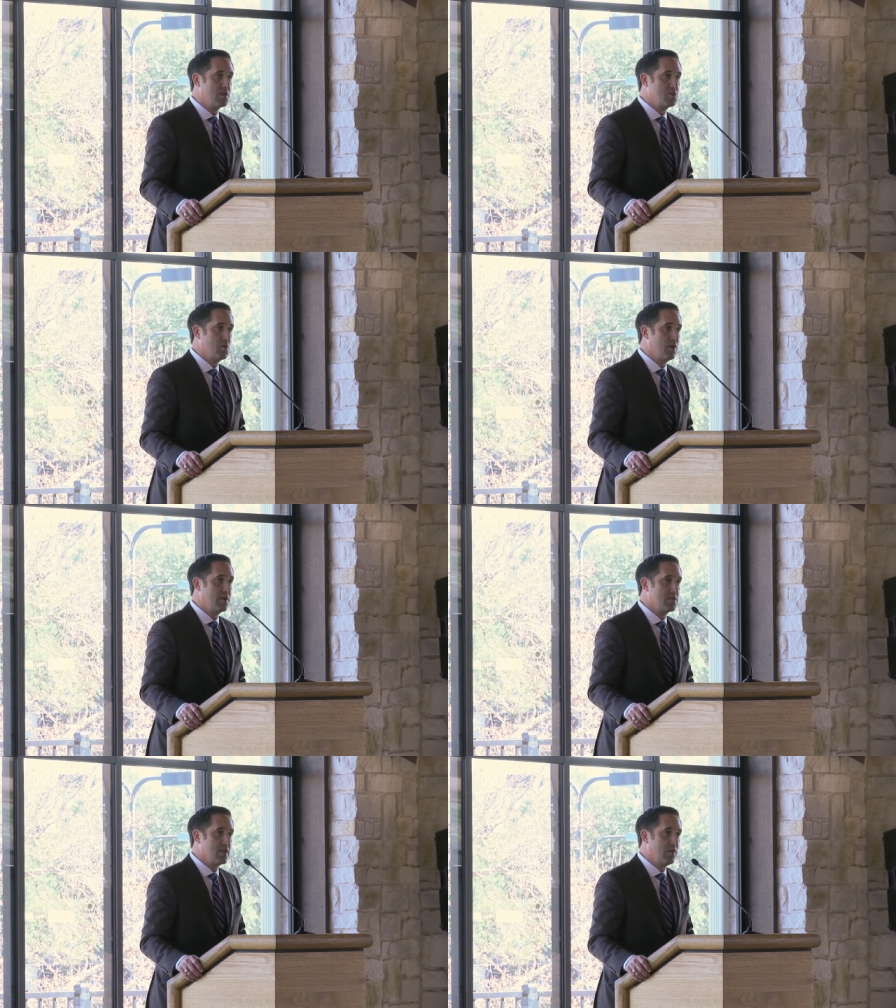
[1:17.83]

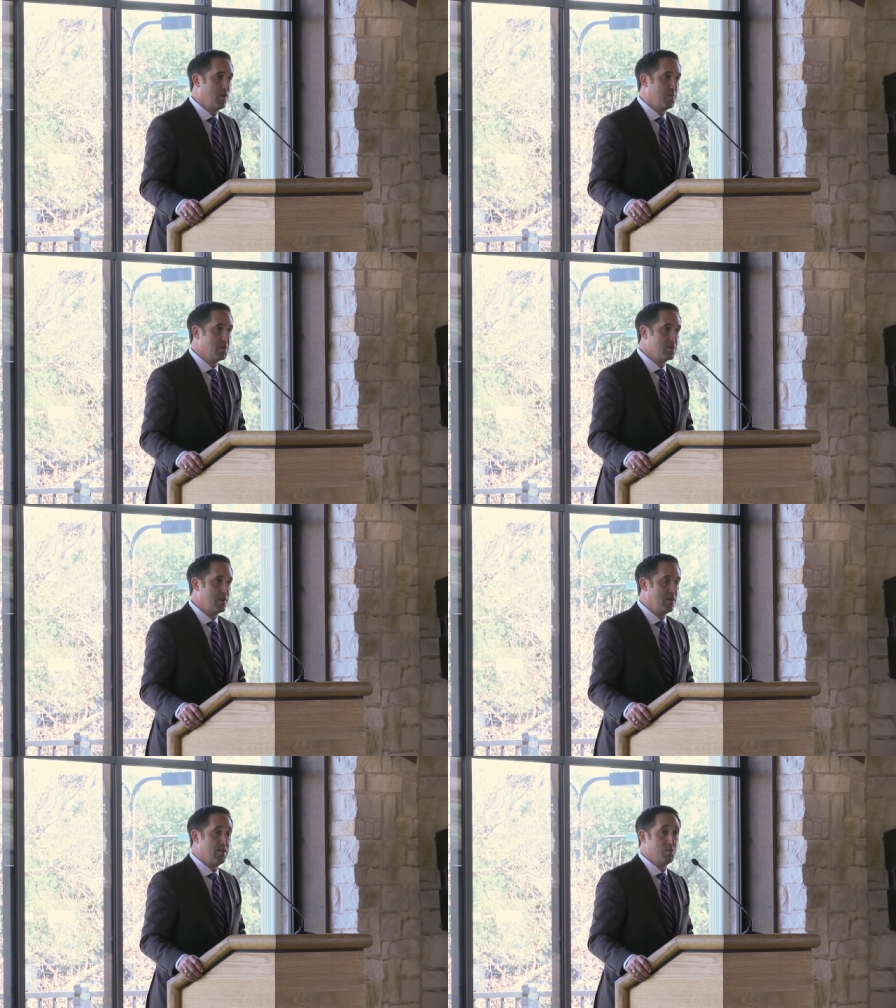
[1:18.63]
sworn-in state
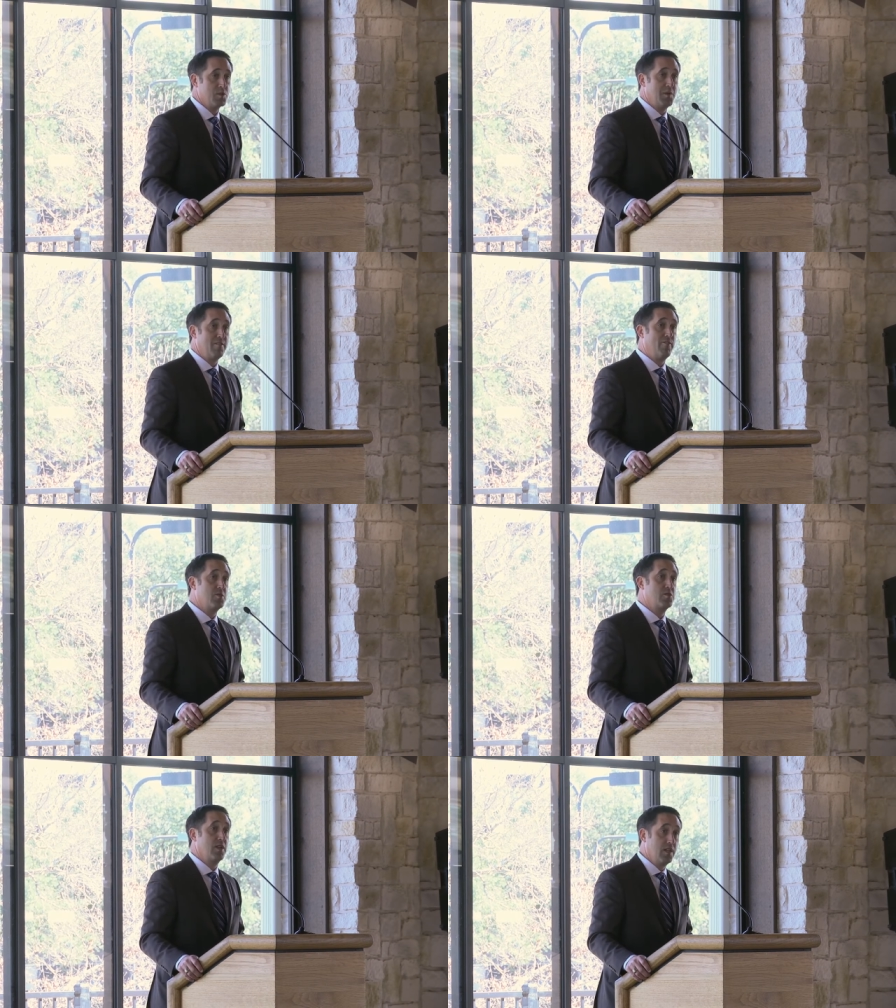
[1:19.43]
representative was my
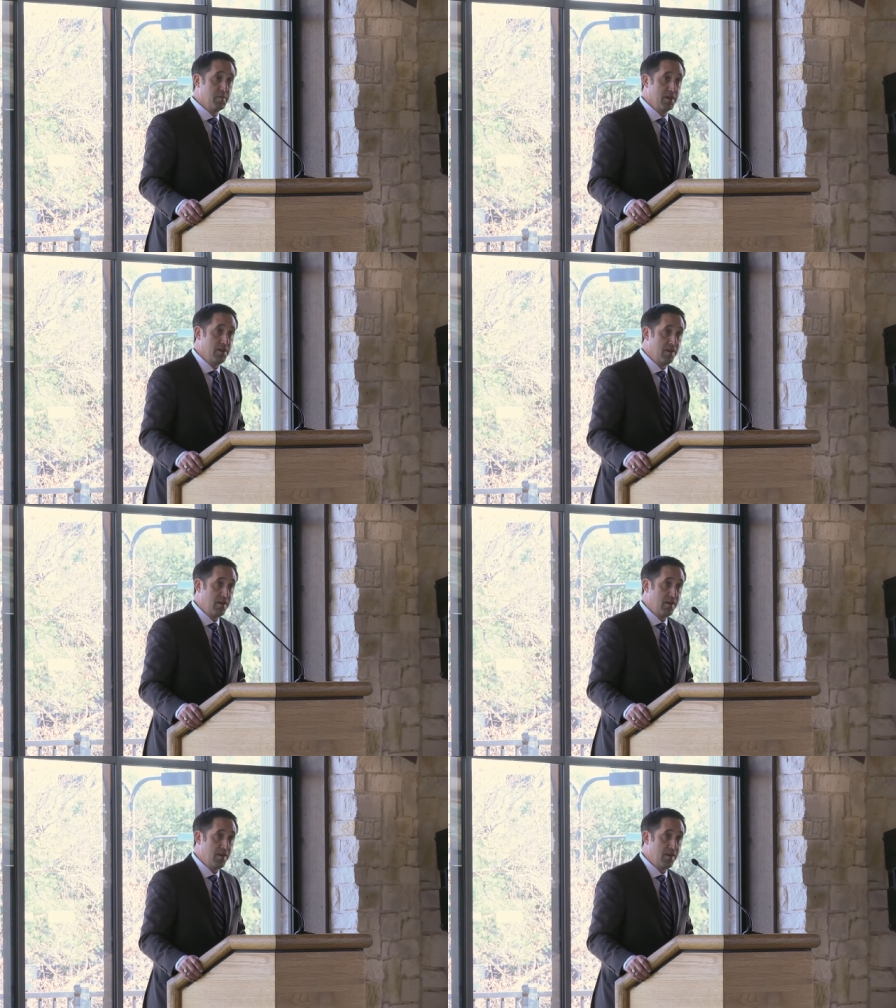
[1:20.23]
first dilemma.